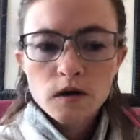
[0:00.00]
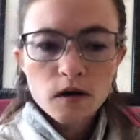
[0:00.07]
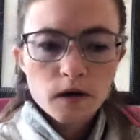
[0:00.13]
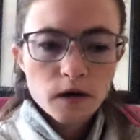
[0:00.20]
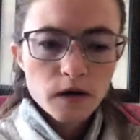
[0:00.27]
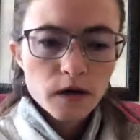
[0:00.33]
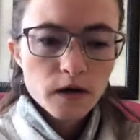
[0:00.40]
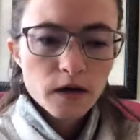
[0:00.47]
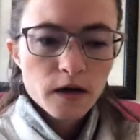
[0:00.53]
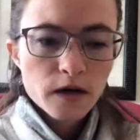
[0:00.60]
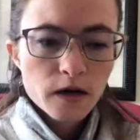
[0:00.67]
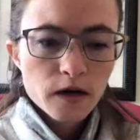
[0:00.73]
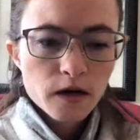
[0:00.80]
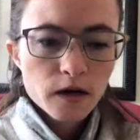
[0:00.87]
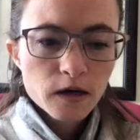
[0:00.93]
Hey
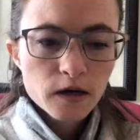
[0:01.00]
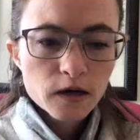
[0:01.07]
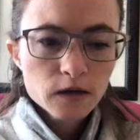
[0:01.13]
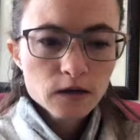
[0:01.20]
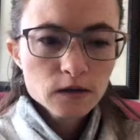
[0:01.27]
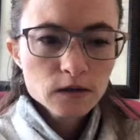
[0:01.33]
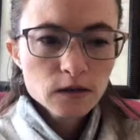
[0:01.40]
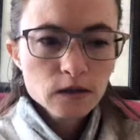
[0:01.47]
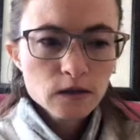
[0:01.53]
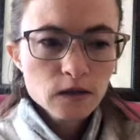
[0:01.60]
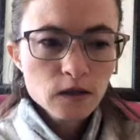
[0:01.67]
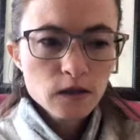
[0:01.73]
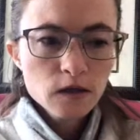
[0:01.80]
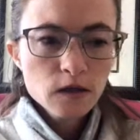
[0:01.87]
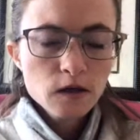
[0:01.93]
guys.
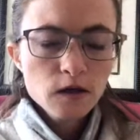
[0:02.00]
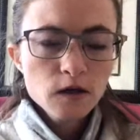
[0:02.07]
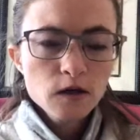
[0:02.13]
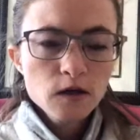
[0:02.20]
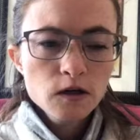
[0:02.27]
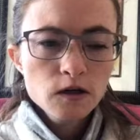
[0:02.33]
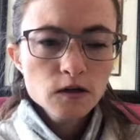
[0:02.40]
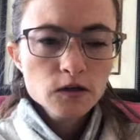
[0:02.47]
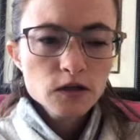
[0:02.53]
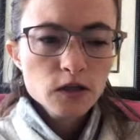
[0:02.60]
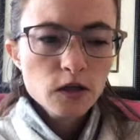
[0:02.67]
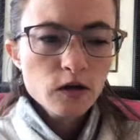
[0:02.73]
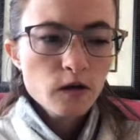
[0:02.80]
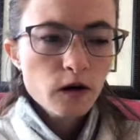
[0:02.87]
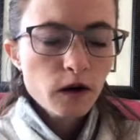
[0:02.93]

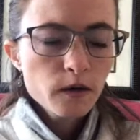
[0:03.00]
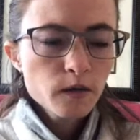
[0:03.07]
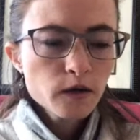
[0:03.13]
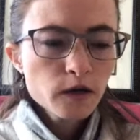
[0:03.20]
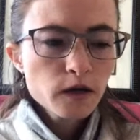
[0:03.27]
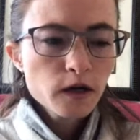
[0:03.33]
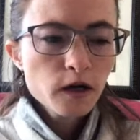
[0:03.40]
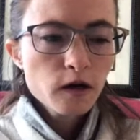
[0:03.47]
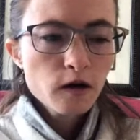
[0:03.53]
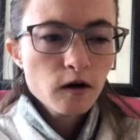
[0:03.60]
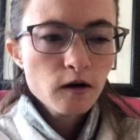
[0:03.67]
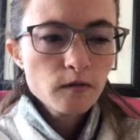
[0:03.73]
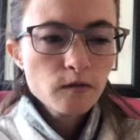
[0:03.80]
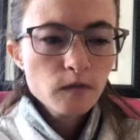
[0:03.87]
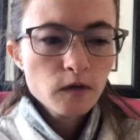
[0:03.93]
So I want to
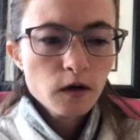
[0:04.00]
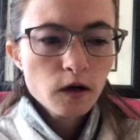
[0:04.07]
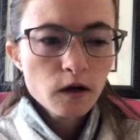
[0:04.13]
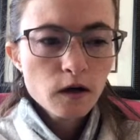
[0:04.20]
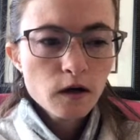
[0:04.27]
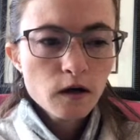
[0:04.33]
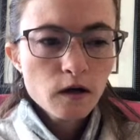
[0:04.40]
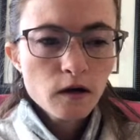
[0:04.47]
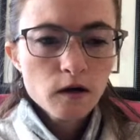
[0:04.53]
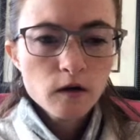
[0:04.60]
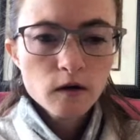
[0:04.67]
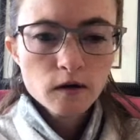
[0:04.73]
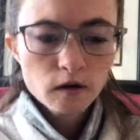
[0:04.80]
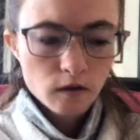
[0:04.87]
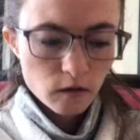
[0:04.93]
come
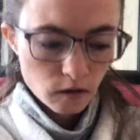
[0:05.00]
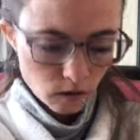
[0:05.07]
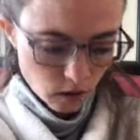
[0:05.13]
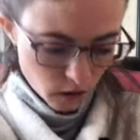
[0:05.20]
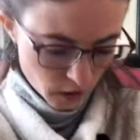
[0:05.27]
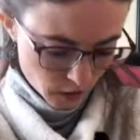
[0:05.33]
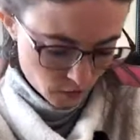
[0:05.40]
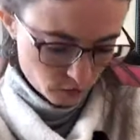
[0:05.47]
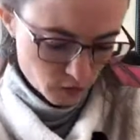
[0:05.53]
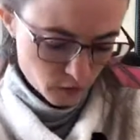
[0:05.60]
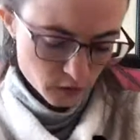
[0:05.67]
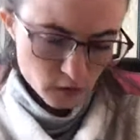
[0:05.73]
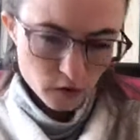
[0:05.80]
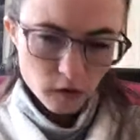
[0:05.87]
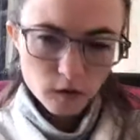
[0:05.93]
live
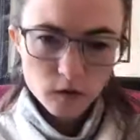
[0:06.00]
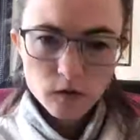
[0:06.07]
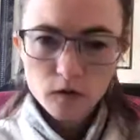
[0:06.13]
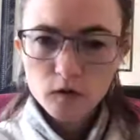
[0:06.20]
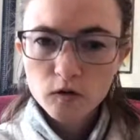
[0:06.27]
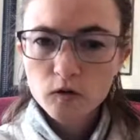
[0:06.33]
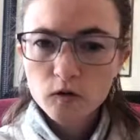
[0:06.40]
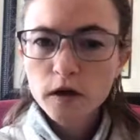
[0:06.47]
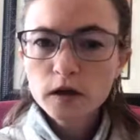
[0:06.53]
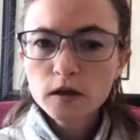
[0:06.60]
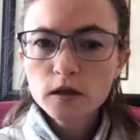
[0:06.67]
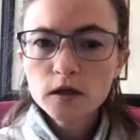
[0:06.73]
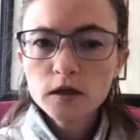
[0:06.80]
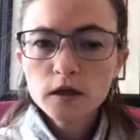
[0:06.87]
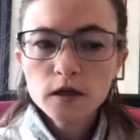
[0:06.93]
with you
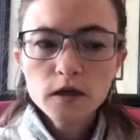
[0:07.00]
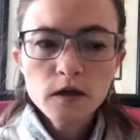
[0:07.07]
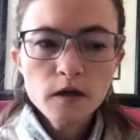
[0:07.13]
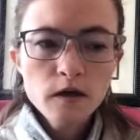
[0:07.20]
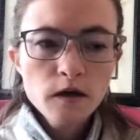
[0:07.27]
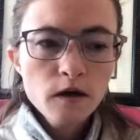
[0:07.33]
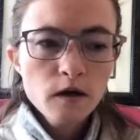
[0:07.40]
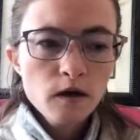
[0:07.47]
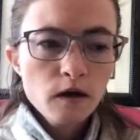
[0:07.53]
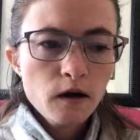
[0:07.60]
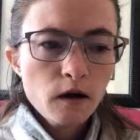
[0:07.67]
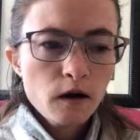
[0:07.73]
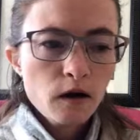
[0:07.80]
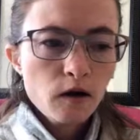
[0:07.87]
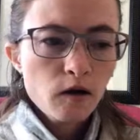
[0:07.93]
quickly
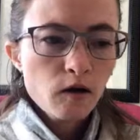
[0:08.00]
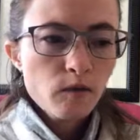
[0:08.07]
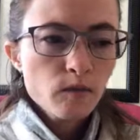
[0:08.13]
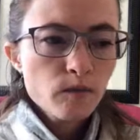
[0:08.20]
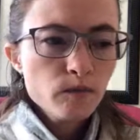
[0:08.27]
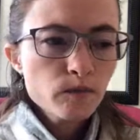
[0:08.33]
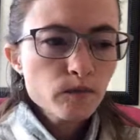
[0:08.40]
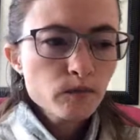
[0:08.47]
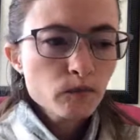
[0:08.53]
because